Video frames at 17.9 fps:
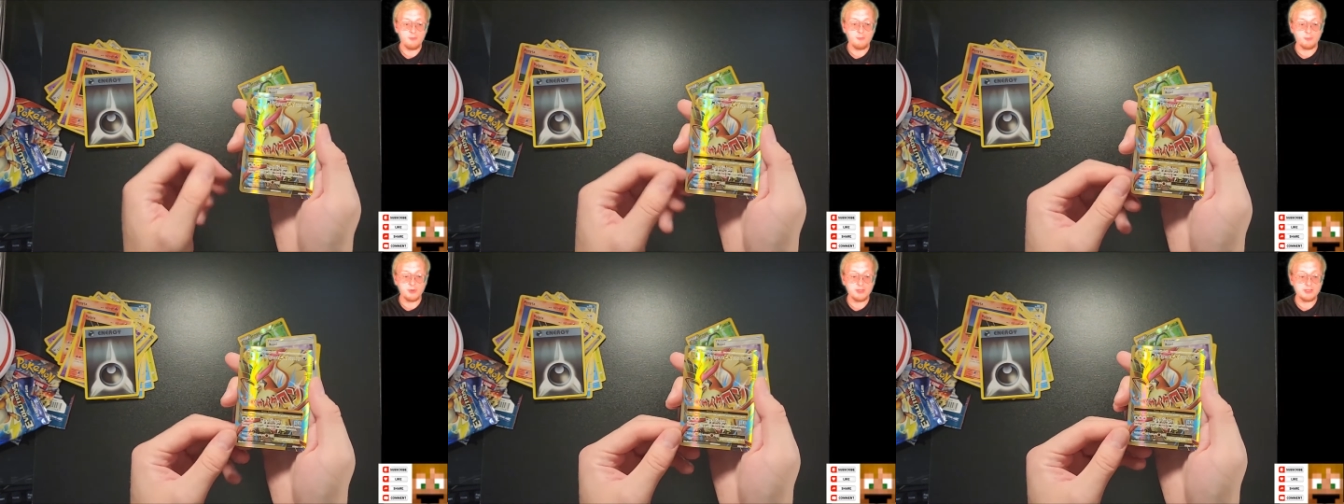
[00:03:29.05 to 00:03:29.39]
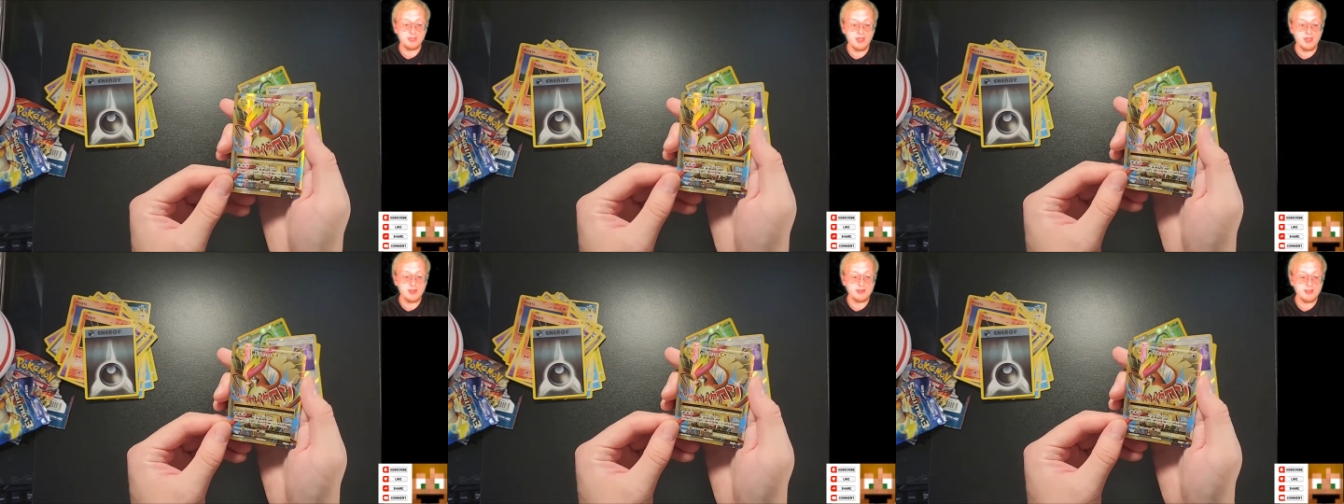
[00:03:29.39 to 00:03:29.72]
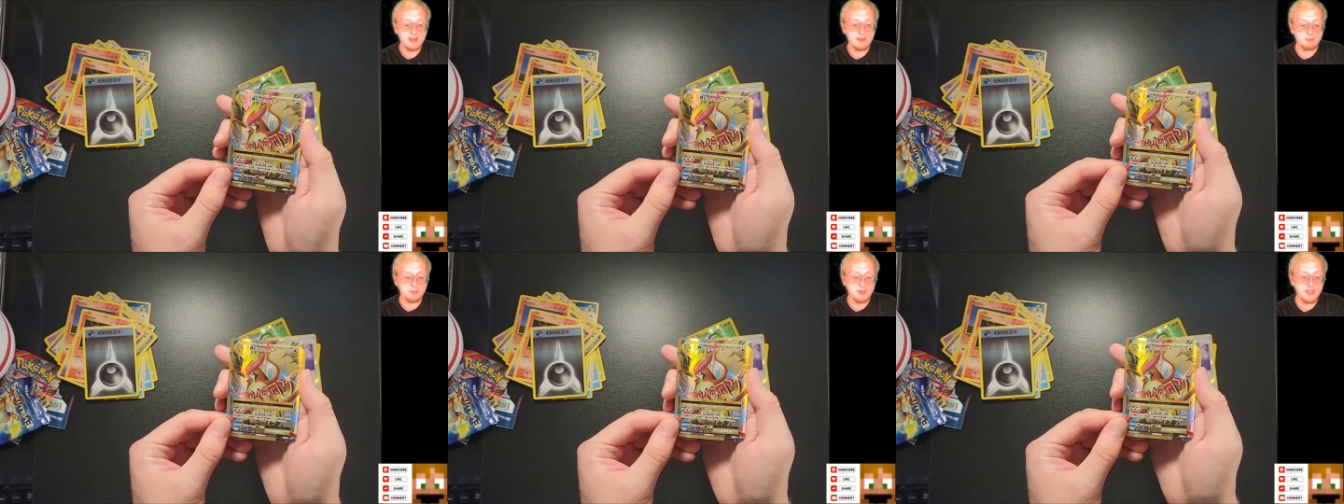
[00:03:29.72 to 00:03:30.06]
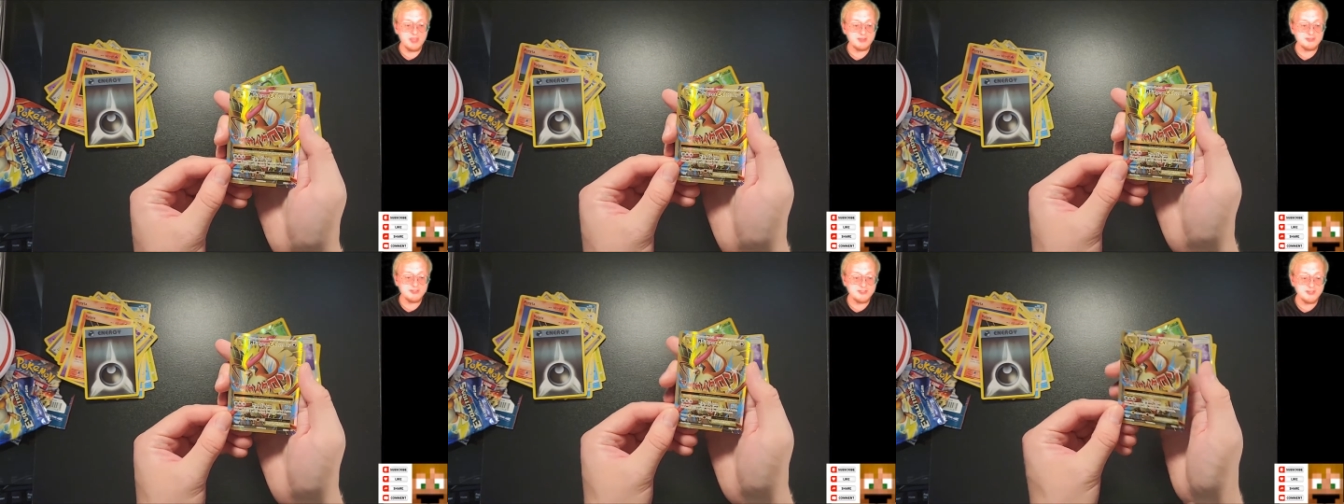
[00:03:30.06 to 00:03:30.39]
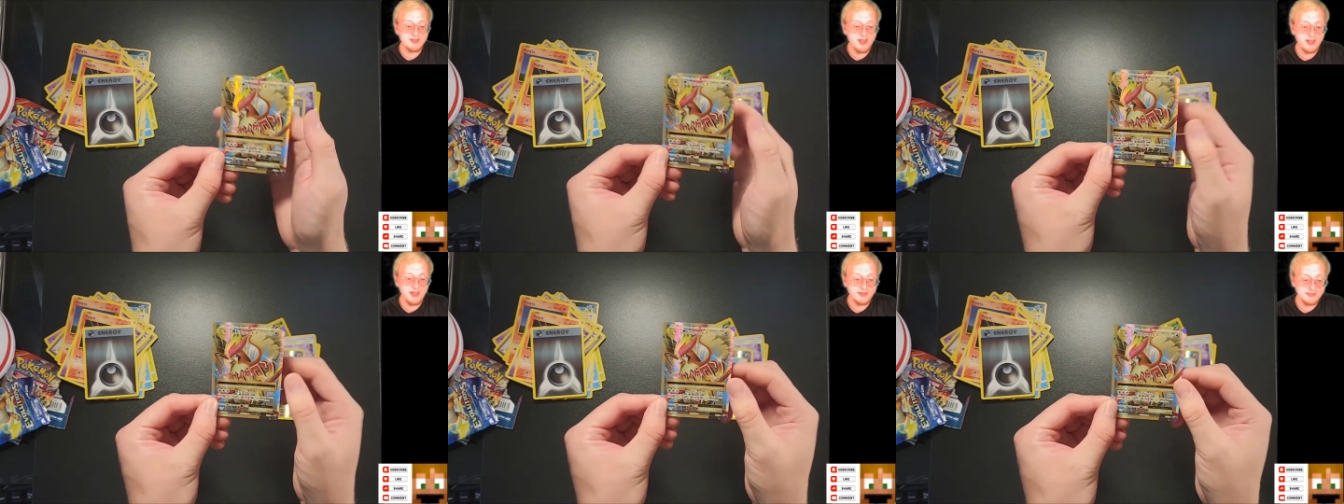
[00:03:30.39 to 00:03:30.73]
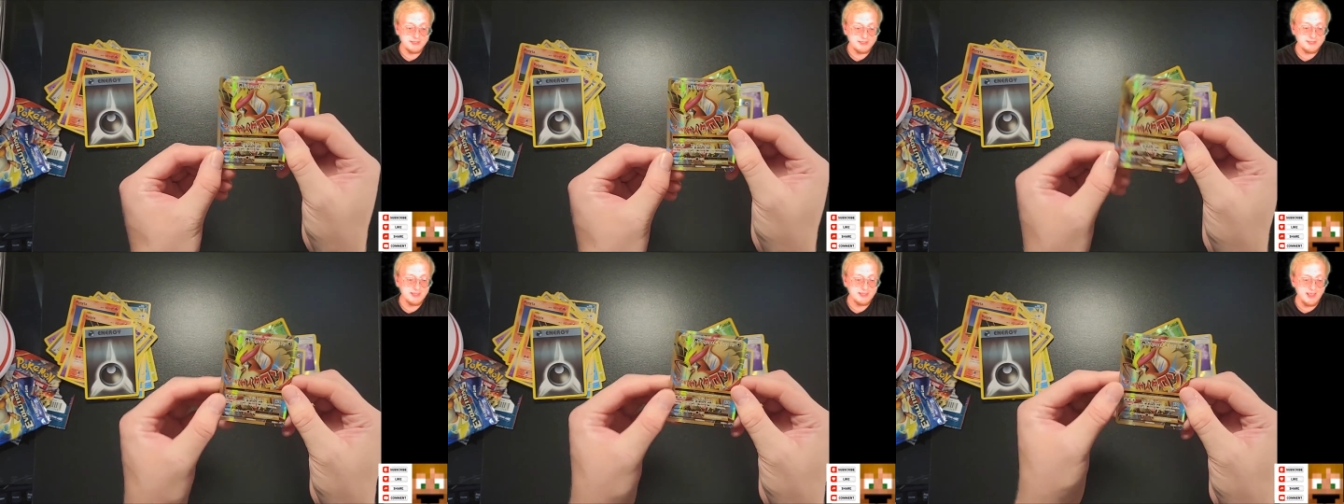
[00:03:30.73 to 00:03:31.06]
We got a Pidgeot
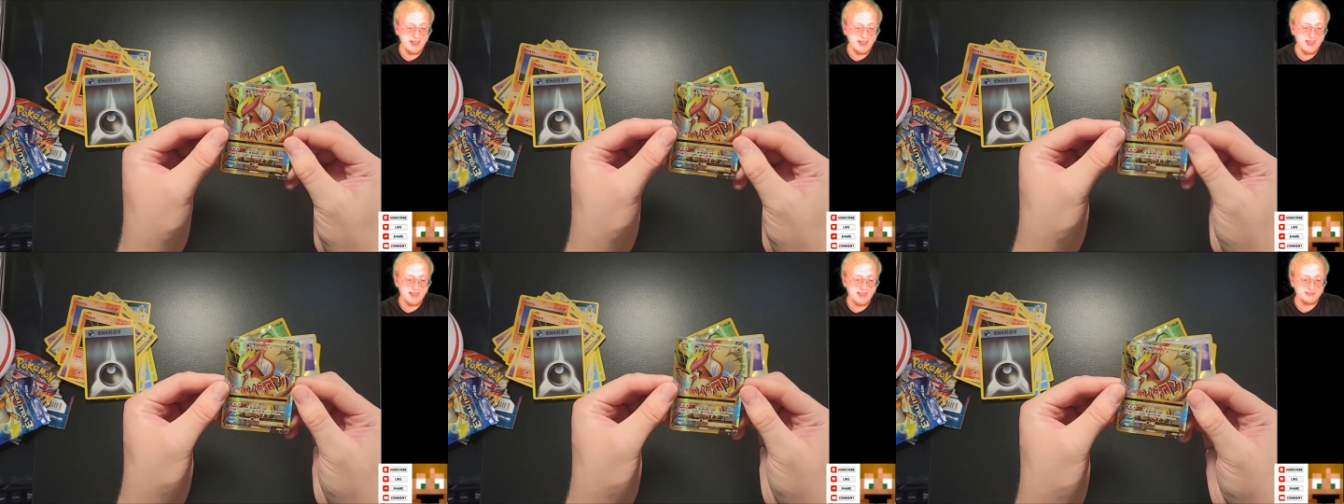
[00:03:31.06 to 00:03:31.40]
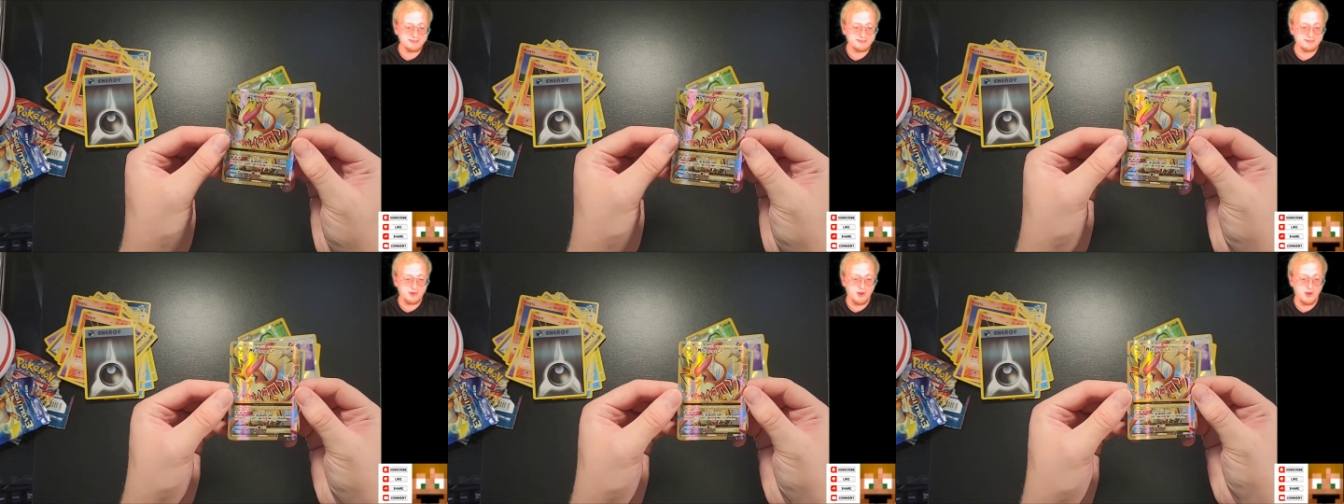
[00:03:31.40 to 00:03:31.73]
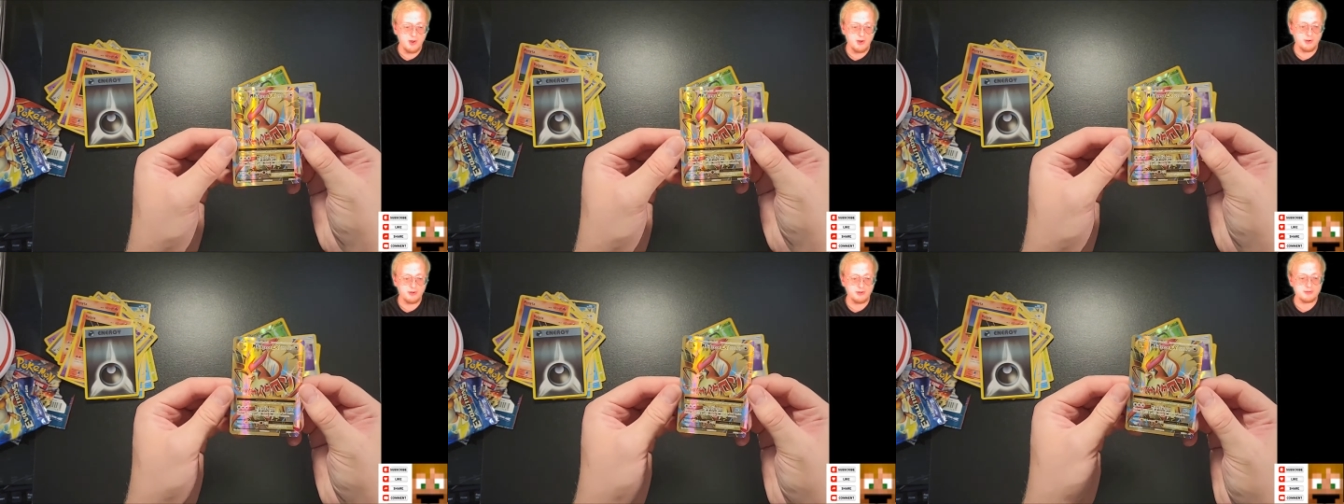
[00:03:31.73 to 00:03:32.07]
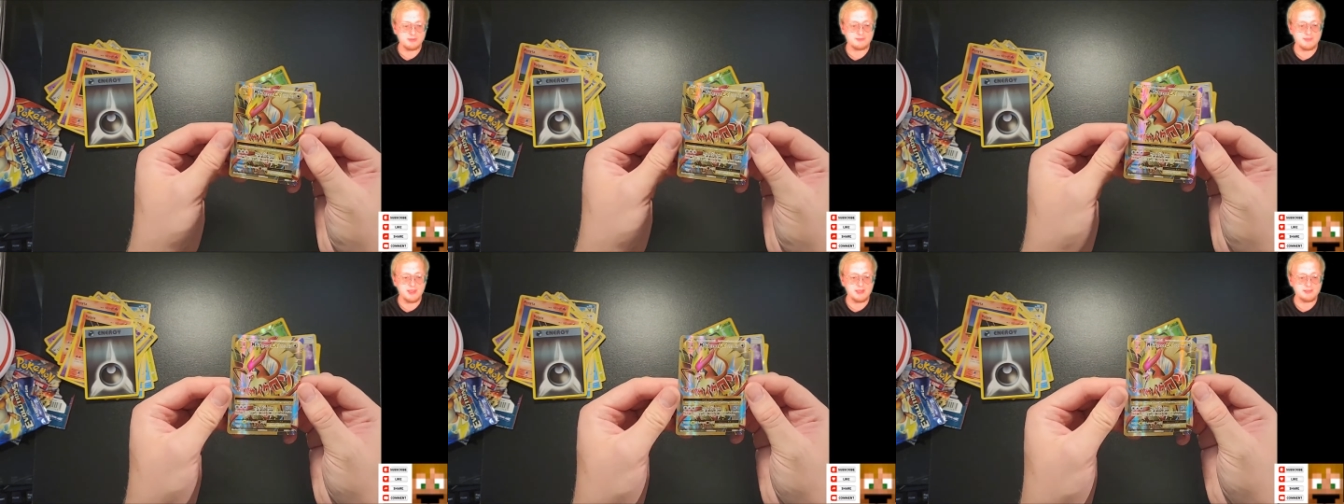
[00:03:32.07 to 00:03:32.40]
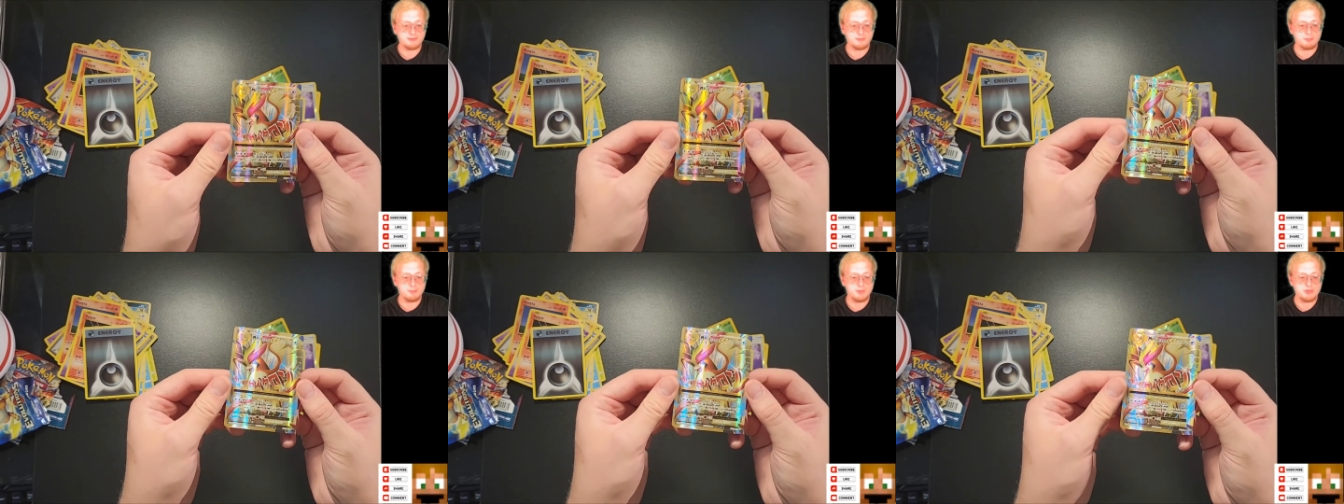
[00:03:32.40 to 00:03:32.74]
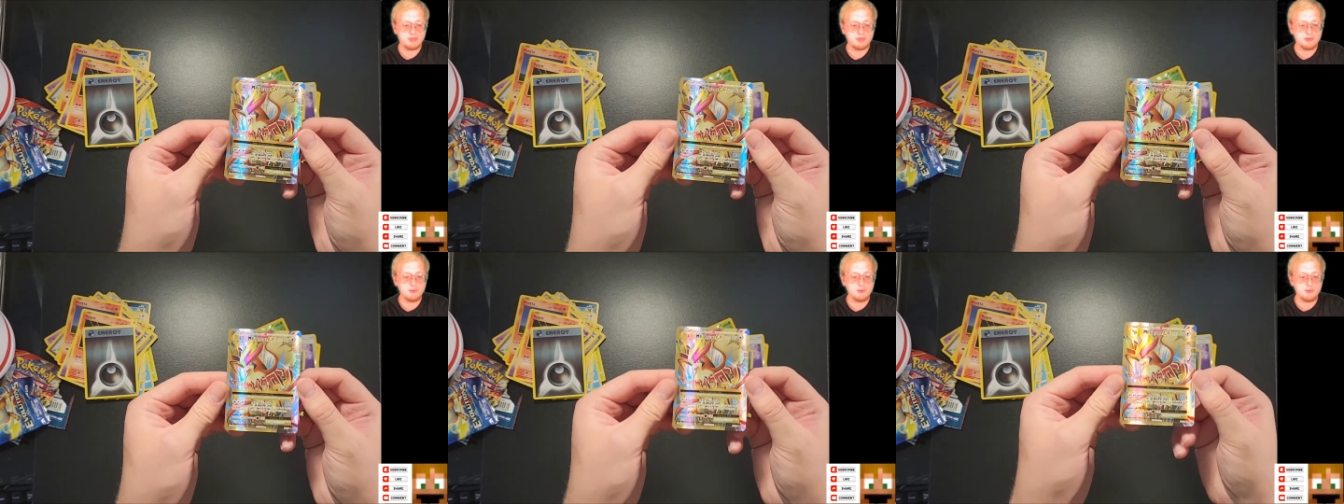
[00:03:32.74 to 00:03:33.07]
EX card. That's
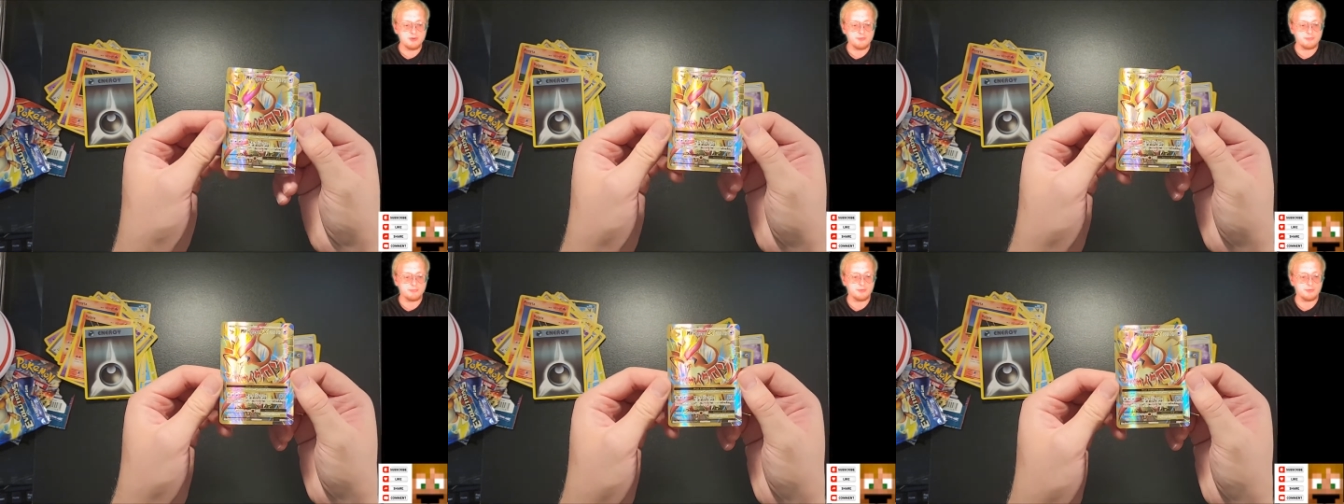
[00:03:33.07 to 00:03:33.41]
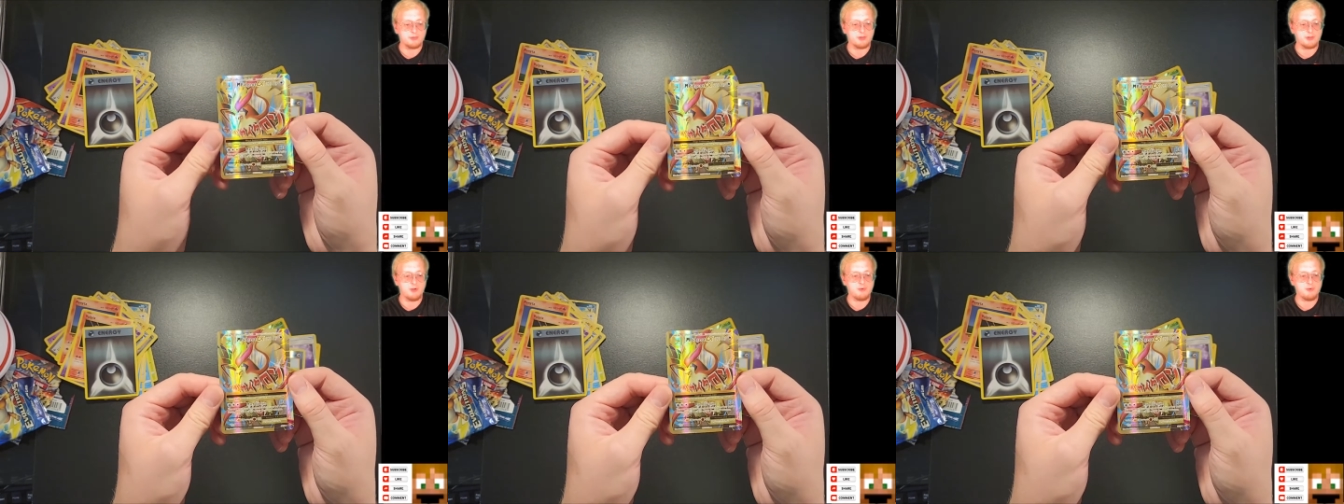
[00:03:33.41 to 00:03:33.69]
beautiful.